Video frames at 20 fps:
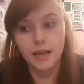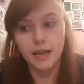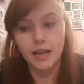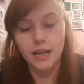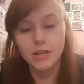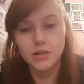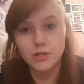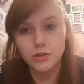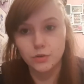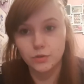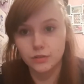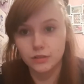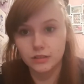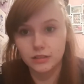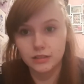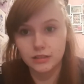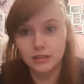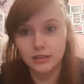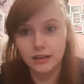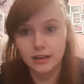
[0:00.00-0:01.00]
I don't
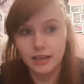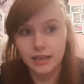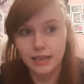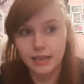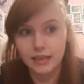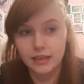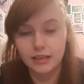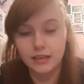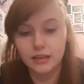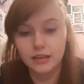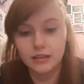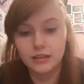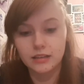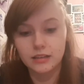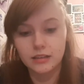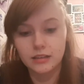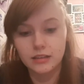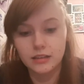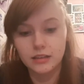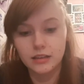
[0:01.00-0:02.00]
like
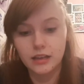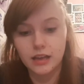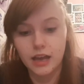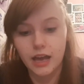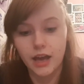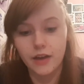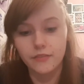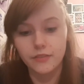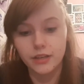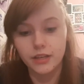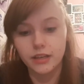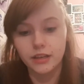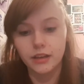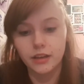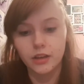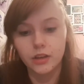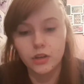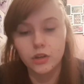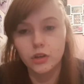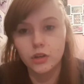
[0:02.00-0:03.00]

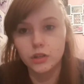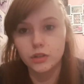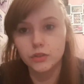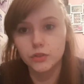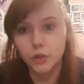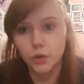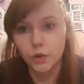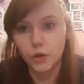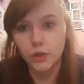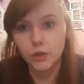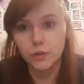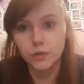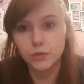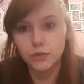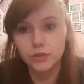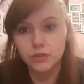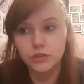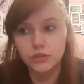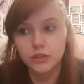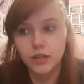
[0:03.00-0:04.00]
having
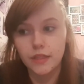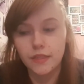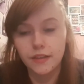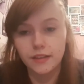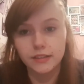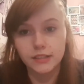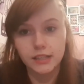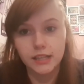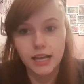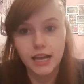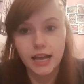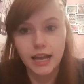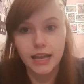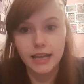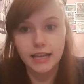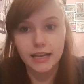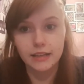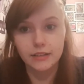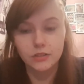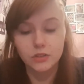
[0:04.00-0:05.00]
solos and things like that. I
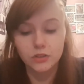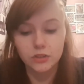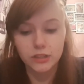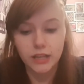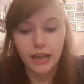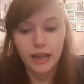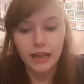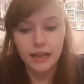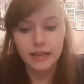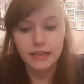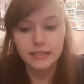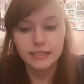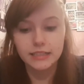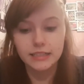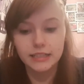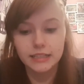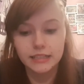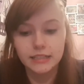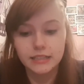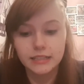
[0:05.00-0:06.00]
get
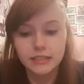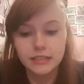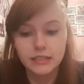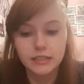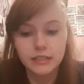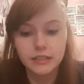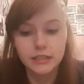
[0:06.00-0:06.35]
scared and